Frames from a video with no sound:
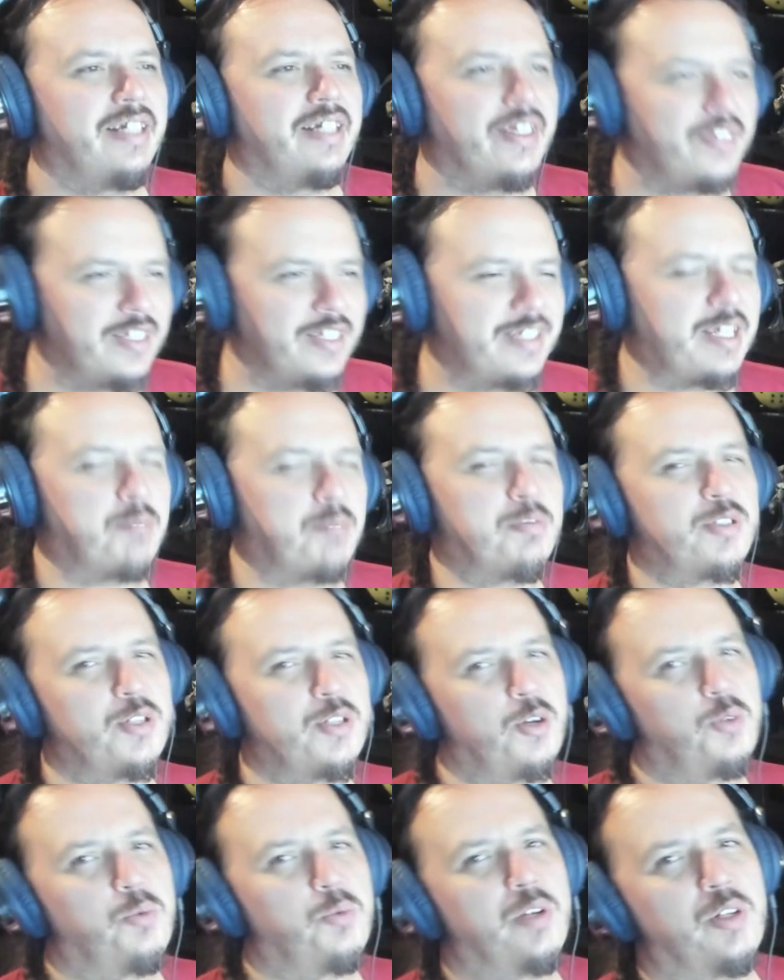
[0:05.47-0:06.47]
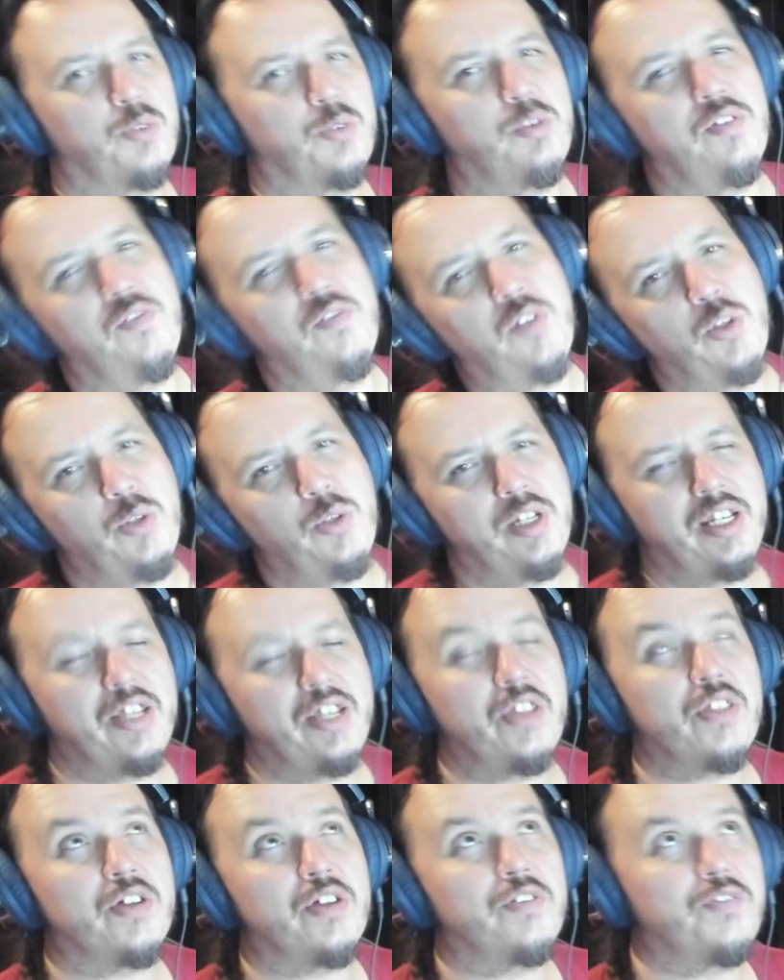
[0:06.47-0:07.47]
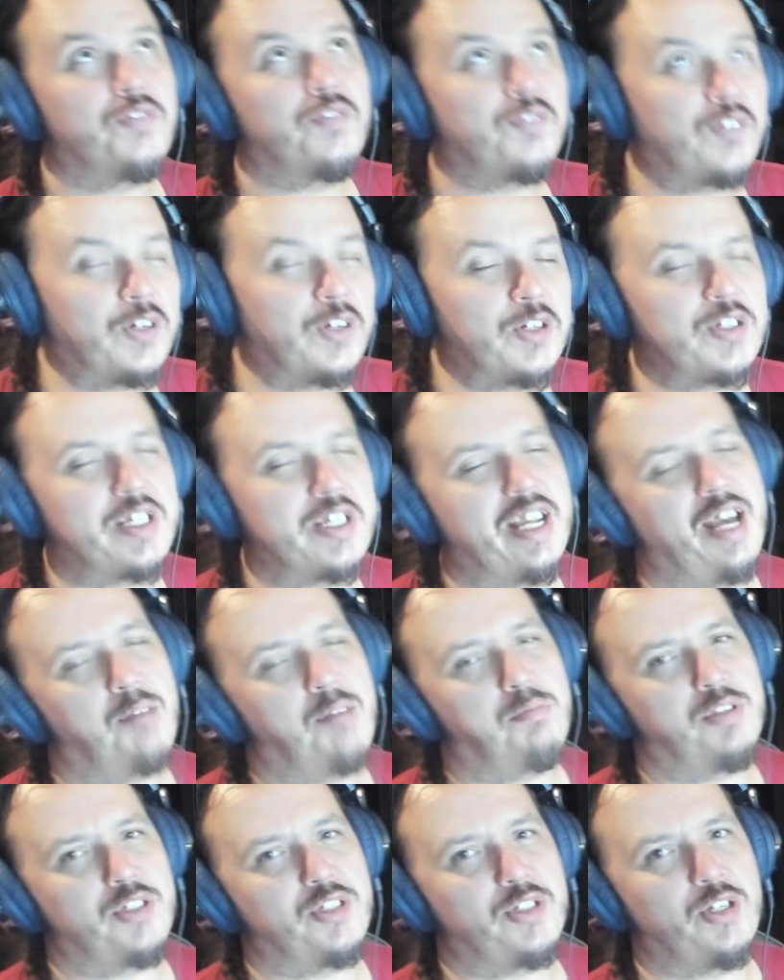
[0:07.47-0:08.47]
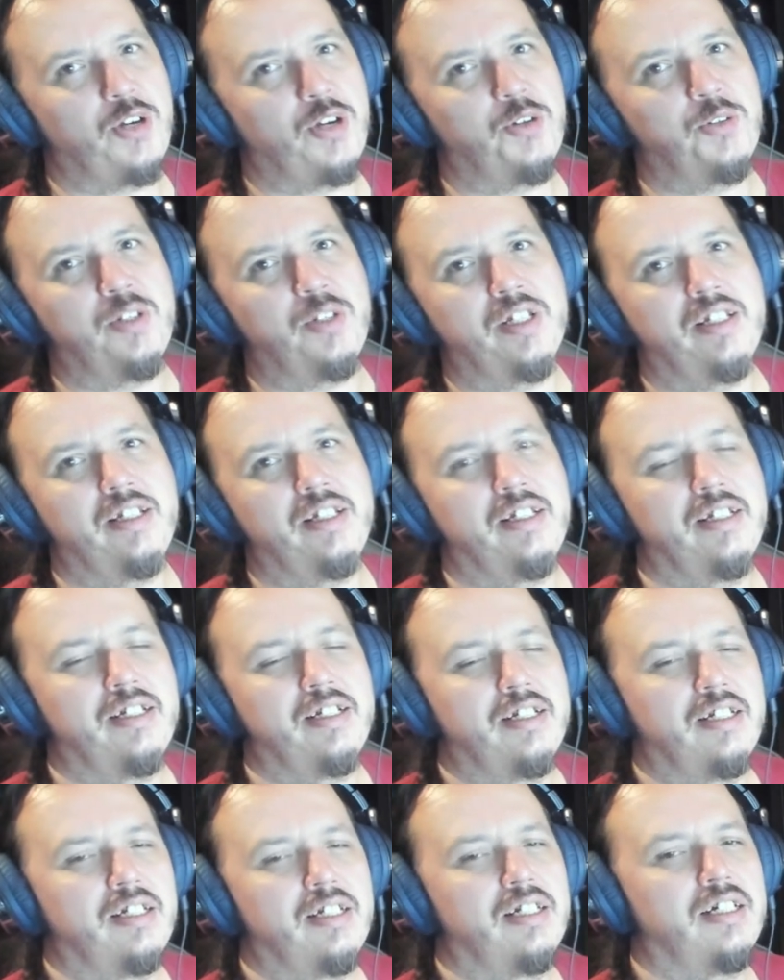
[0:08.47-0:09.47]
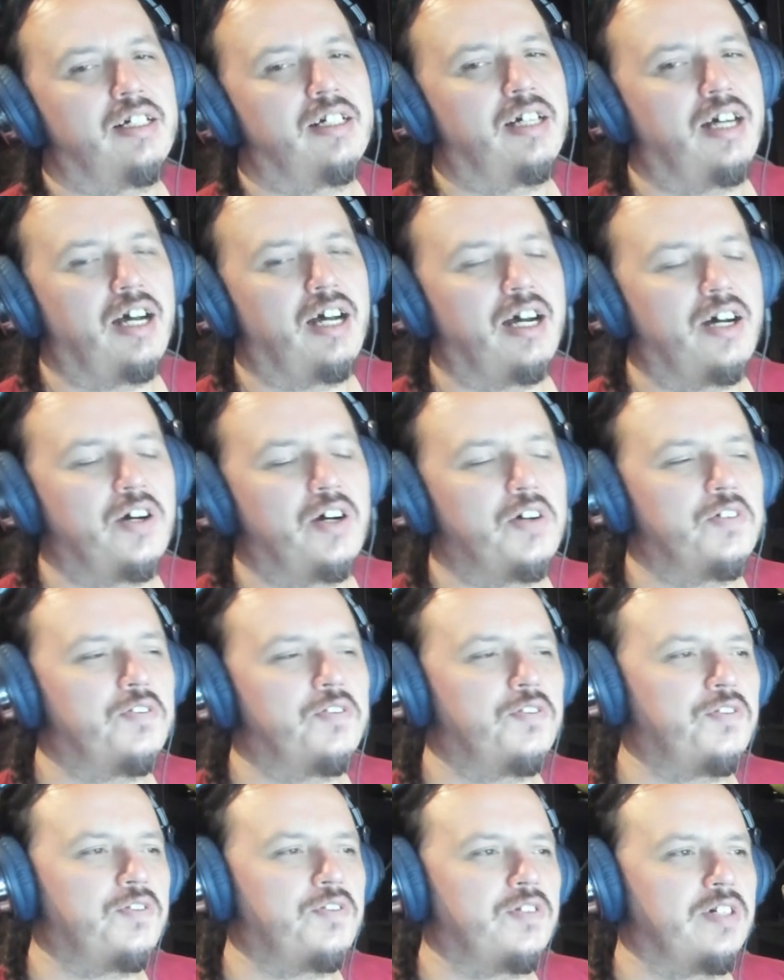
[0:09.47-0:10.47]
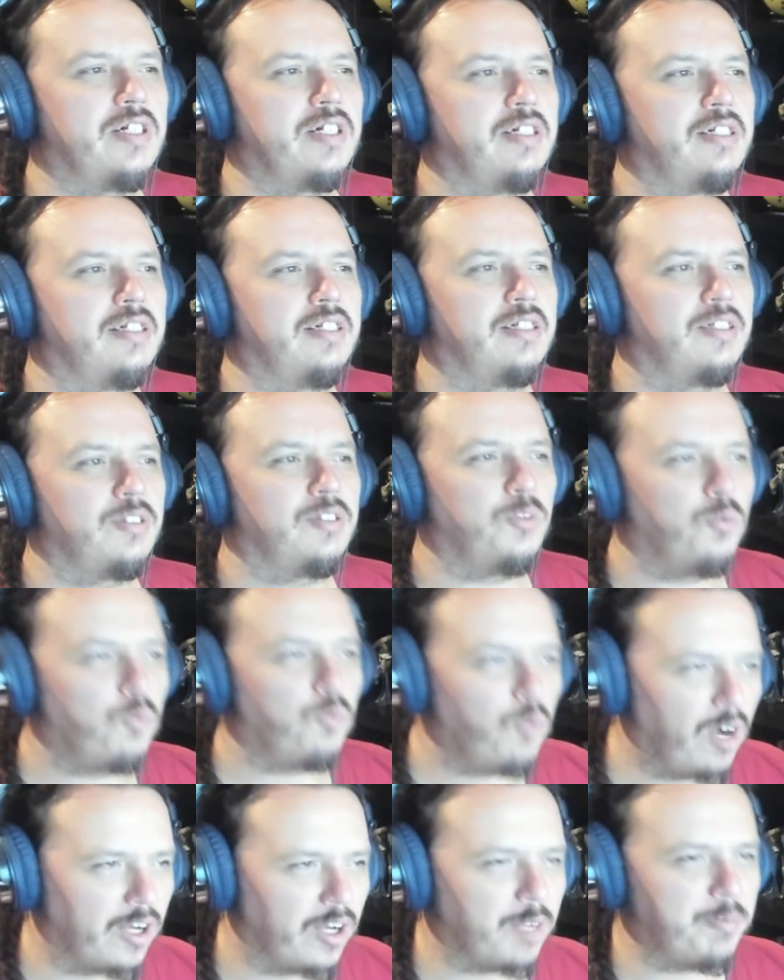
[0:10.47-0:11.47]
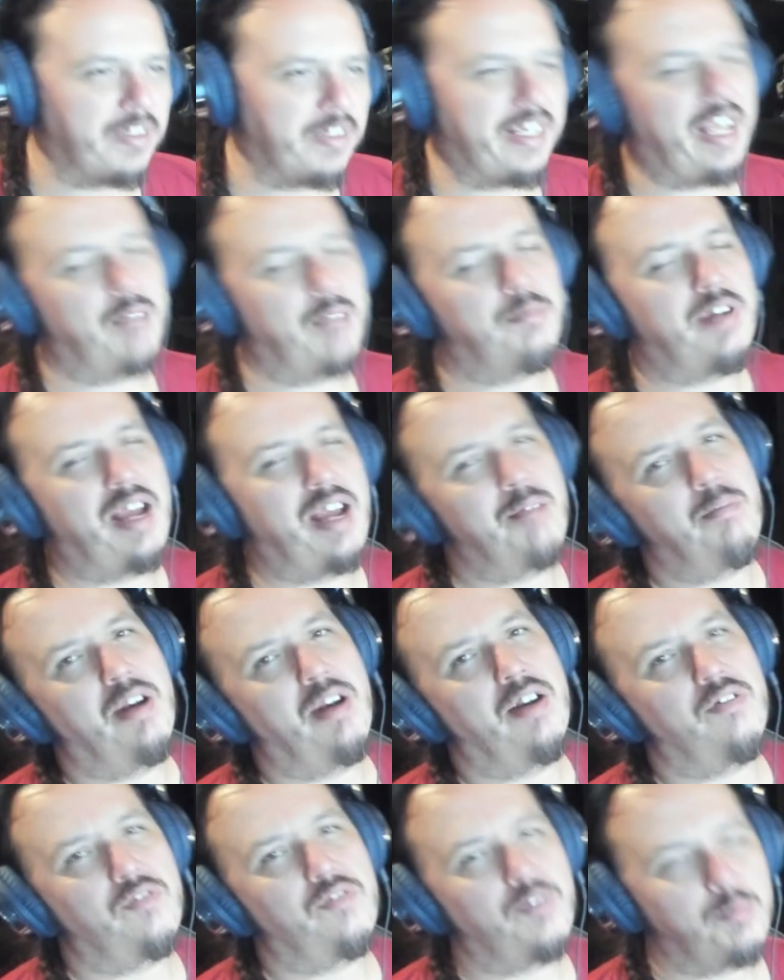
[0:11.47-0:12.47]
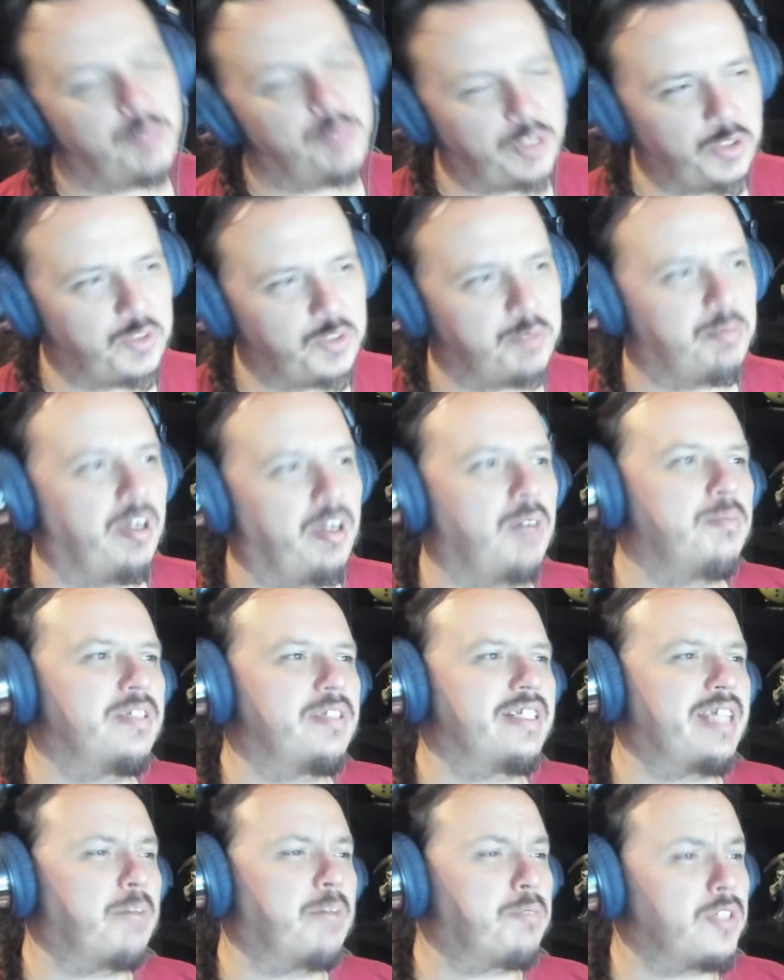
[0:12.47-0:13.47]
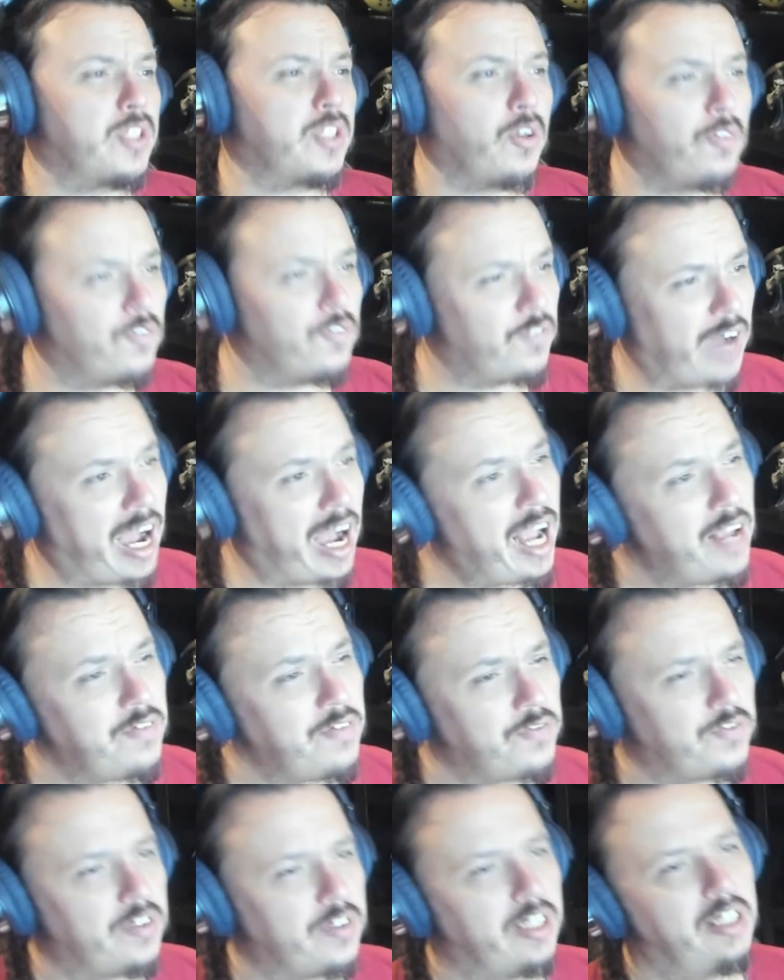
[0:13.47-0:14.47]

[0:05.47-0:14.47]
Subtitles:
This episode, we are reviewing the first episode of Welcome to Camp Nightmare from Goosebumps. It's episode 5.